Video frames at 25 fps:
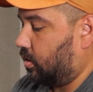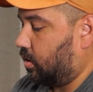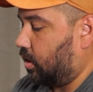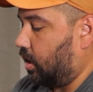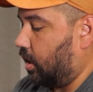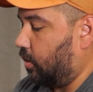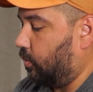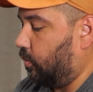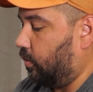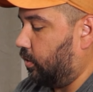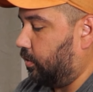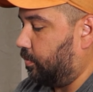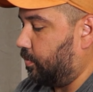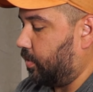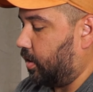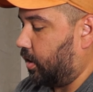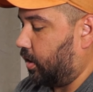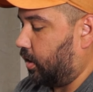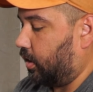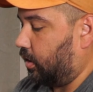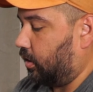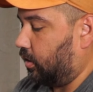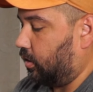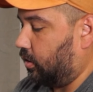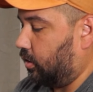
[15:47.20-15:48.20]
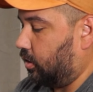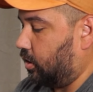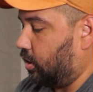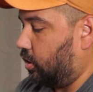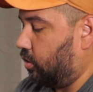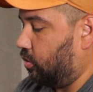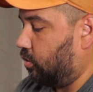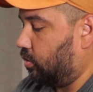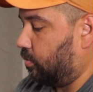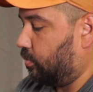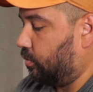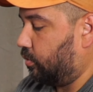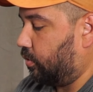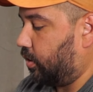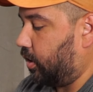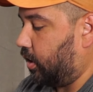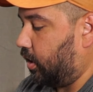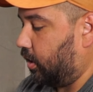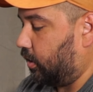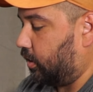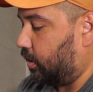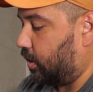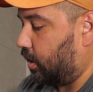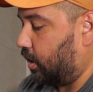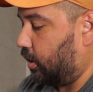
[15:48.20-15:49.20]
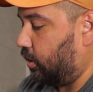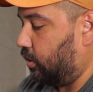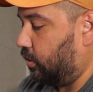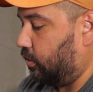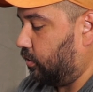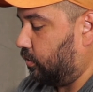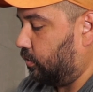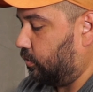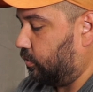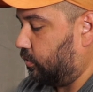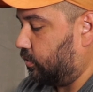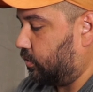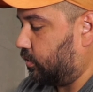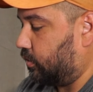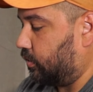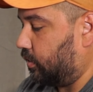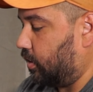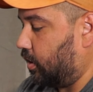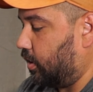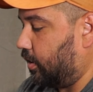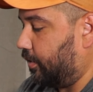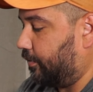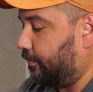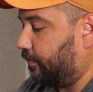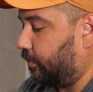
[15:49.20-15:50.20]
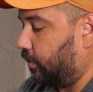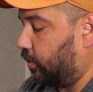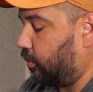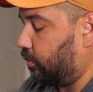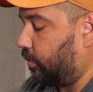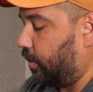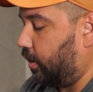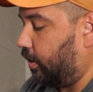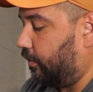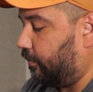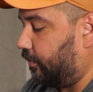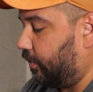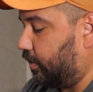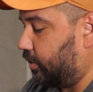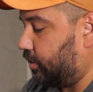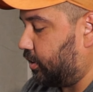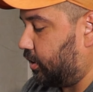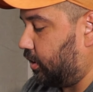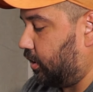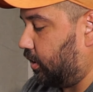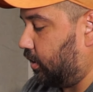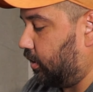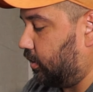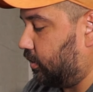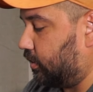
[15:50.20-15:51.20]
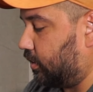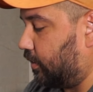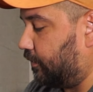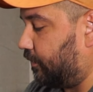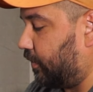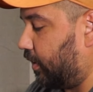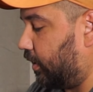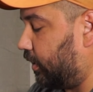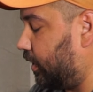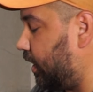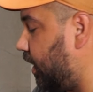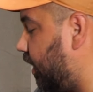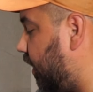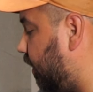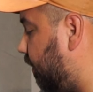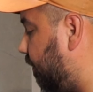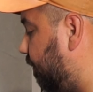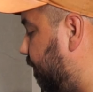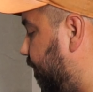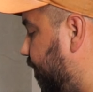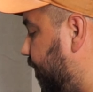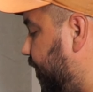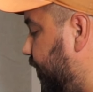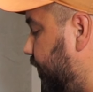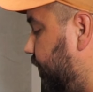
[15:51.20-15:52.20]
And with the normal kit that I use for creek fishing, stuff like that,